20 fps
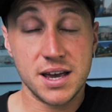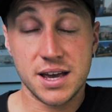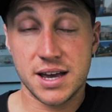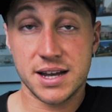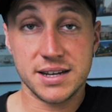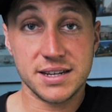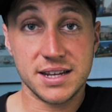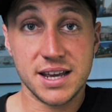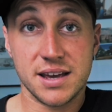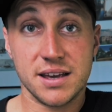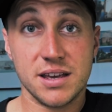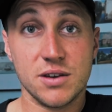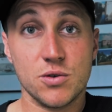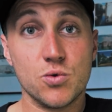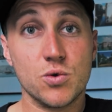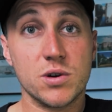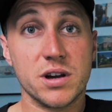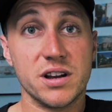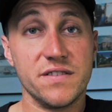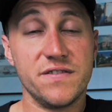And yeah, it
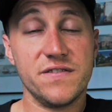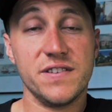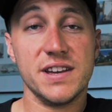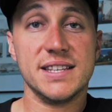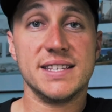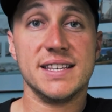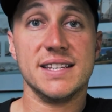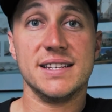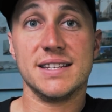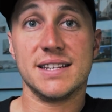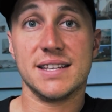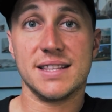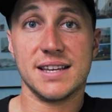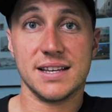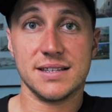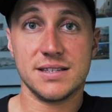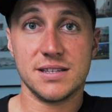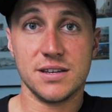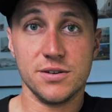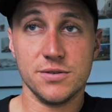all kind of fits into
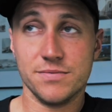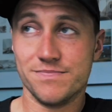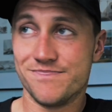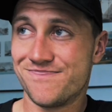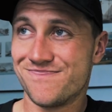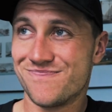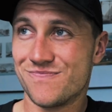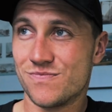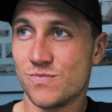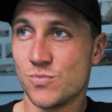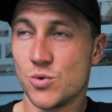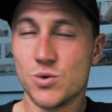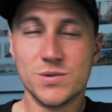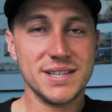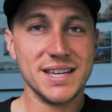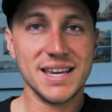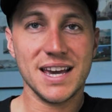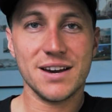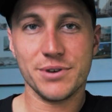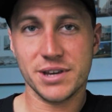that. So we'll
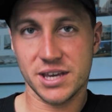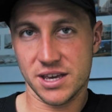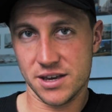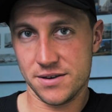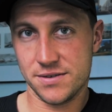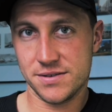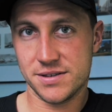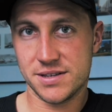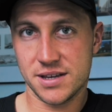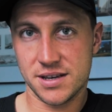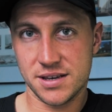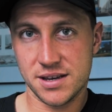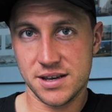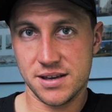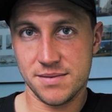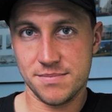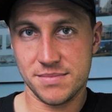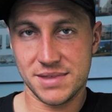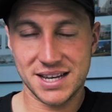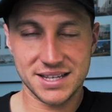see how it goes.
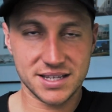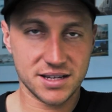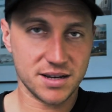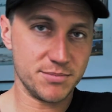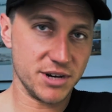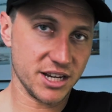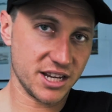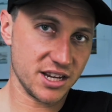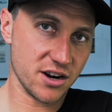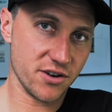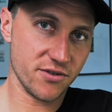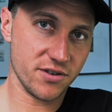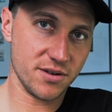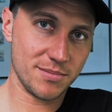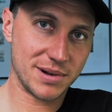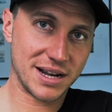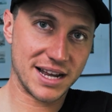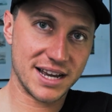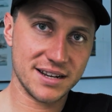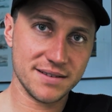That's my current
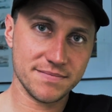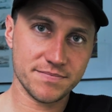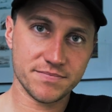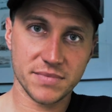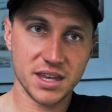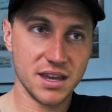plan.